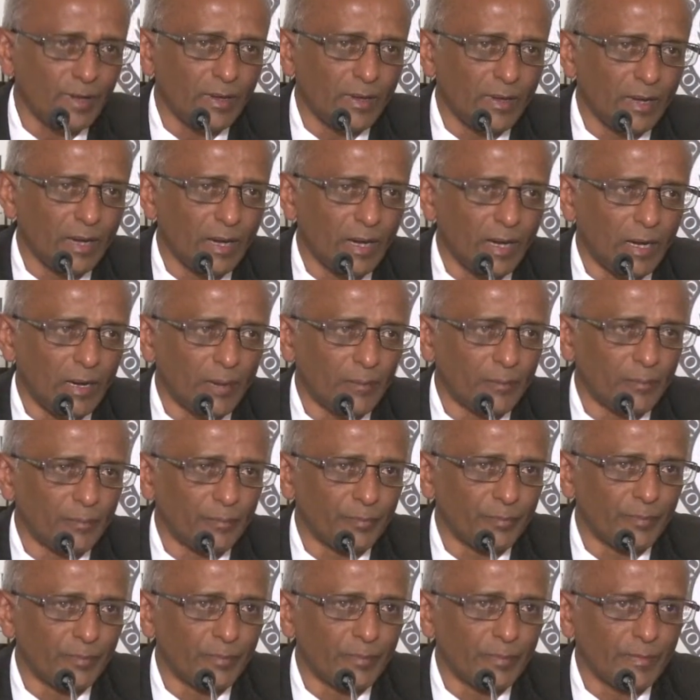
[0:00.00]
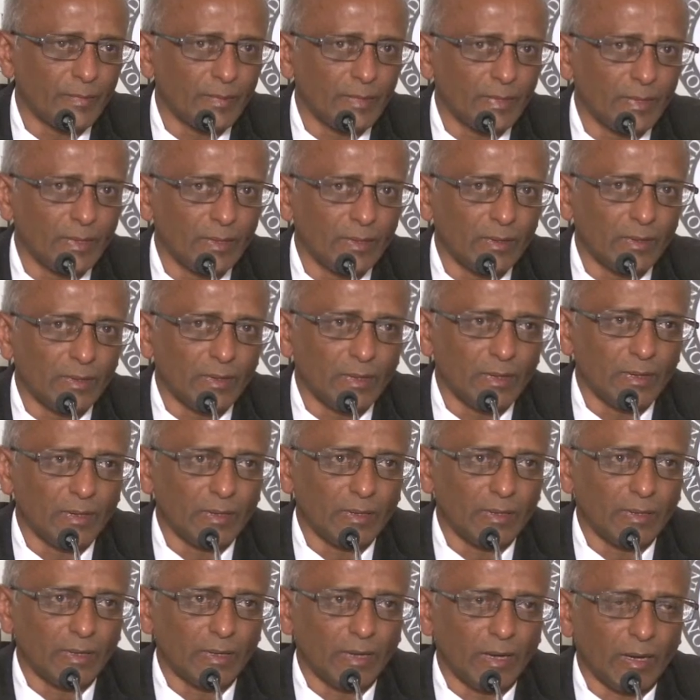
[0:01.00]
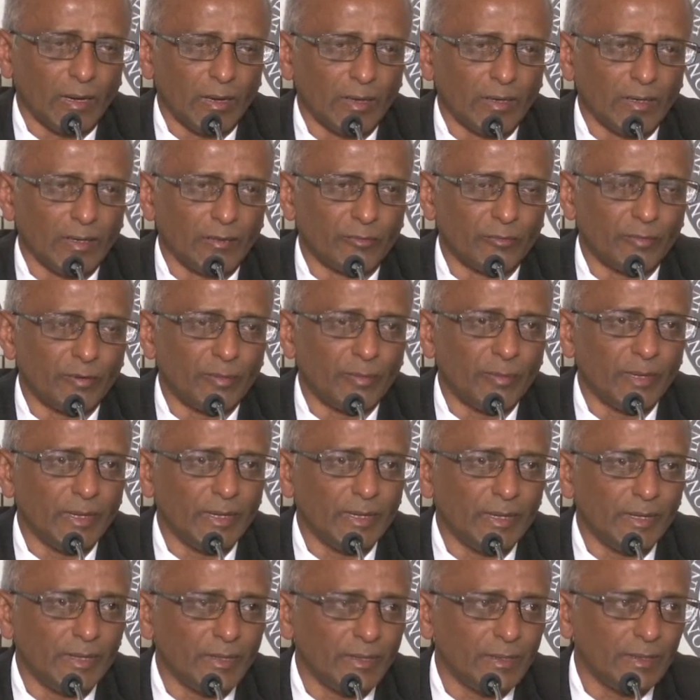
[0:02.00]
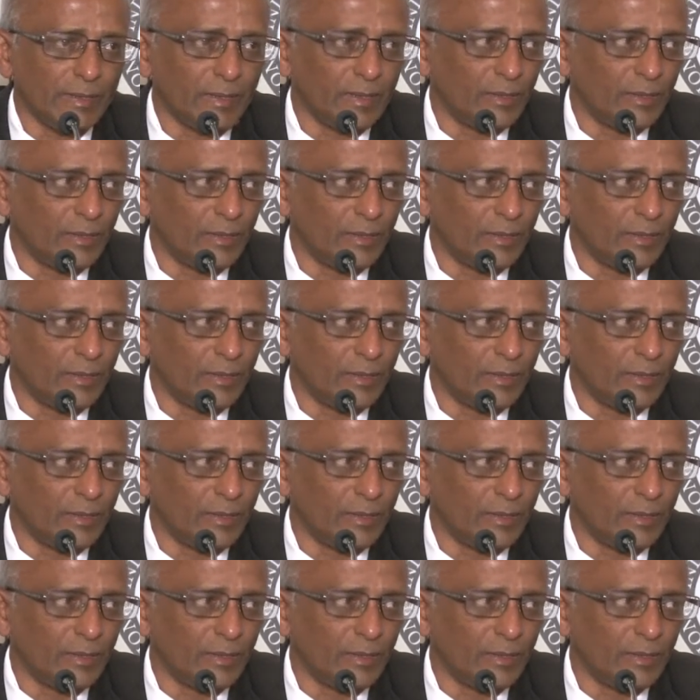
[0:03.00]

it will be,